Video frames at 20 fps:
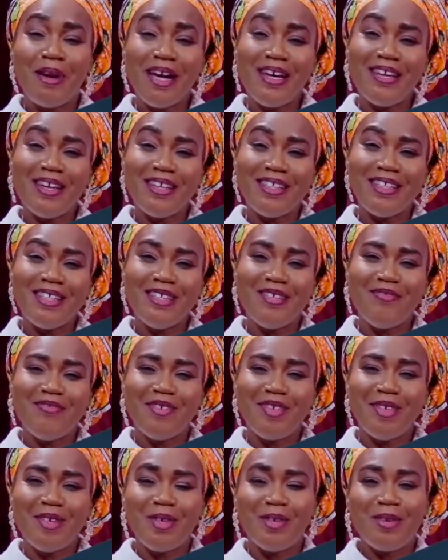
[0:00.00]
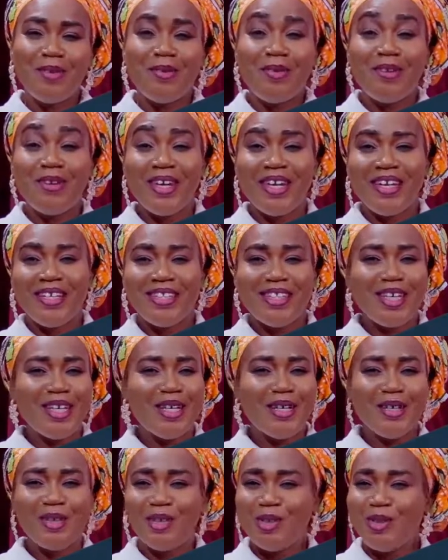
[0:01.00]
Vagina TV,
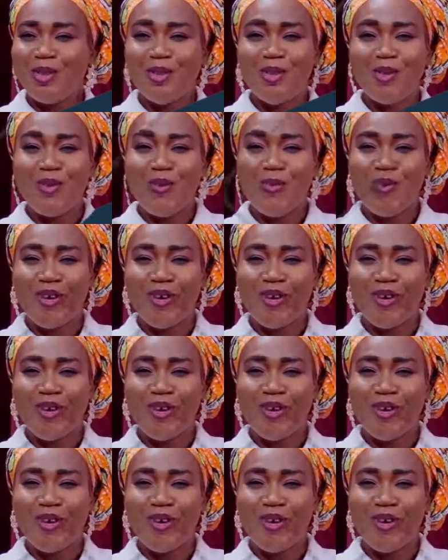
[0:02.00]
connected to your